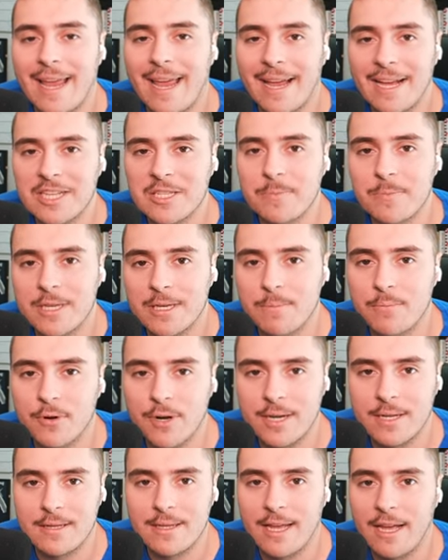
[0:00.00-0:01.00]
XP
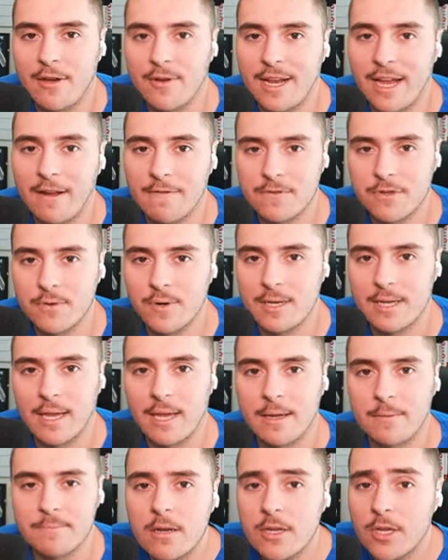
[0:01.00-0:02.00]
breakdown after a game.